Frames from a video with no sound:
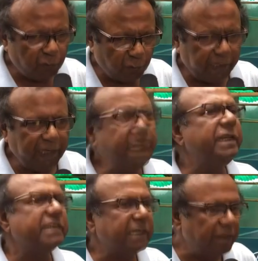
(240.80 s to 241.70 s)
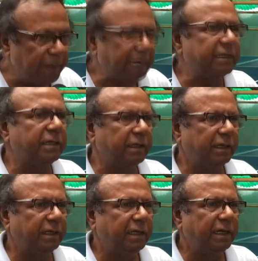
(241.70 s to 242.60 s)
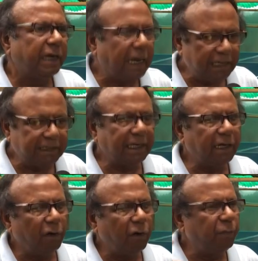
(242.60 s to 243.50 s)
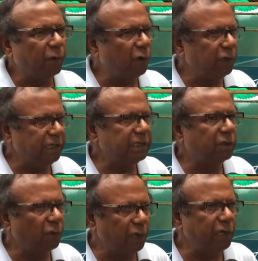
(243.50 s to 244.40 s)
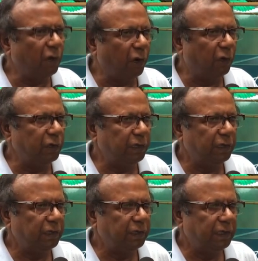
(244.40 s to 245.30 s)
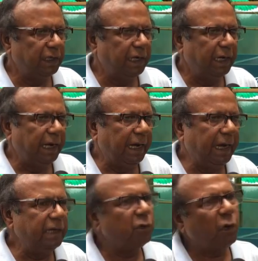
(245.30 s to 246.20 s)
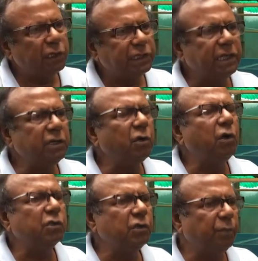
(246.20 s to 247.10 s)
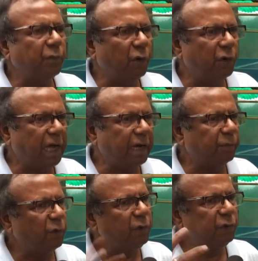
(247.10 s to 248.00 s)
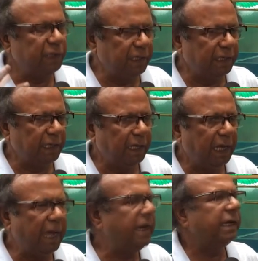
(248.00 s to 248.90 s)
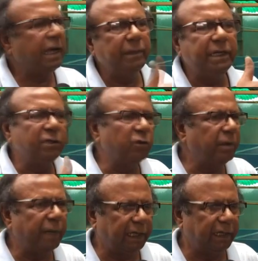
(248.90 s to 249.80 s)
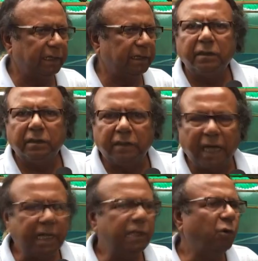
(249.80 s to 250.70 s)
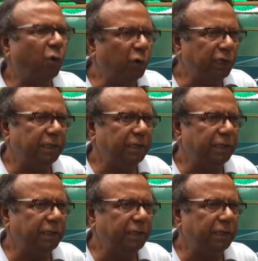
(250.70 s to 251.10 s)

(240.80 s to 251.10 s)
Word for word: way, indiscriminate culture of prawn is going on, and tons and tons of prawn are producing and coming into the market. Thai koi,